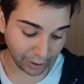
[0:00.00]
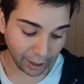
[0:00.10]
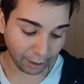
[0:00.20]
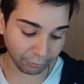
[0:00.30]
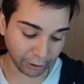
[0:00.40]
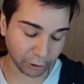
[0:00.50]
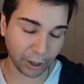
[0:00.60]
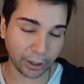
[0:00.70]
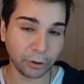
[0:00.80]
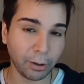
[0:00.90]
I feel like you're
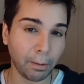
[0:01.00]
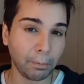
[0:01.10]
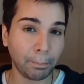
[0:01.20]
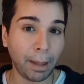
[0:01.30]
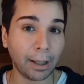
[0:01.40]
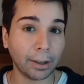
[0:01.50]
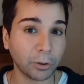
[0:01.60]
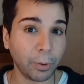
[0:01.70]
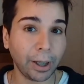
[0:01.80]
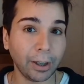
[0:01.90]
trying to do it in a balanced
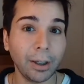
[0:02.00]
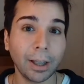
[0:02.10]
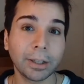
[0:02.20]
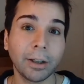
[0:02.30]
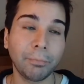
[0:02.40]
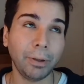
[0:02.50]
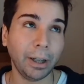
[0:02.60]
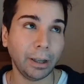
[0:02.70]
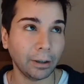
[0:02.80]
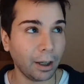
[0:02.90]
way, instead of
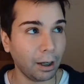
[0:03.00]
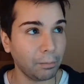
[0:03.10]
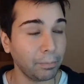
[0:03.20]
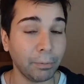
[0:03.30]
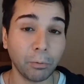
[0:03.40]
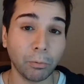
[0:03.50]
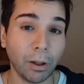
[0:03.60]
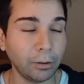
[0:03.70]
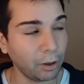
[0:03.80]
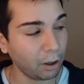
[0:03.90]
being maybe,
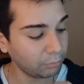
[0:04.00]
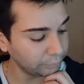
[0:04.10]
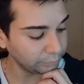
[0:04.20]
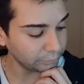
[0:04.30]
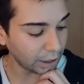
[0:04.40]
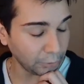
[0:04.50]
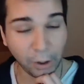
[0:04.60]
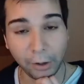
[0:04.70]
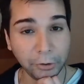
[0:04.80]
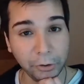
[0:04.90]
I don't know
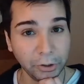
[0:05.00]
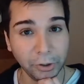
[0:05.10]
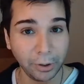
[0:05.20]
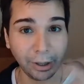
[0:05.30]
how you used to do it.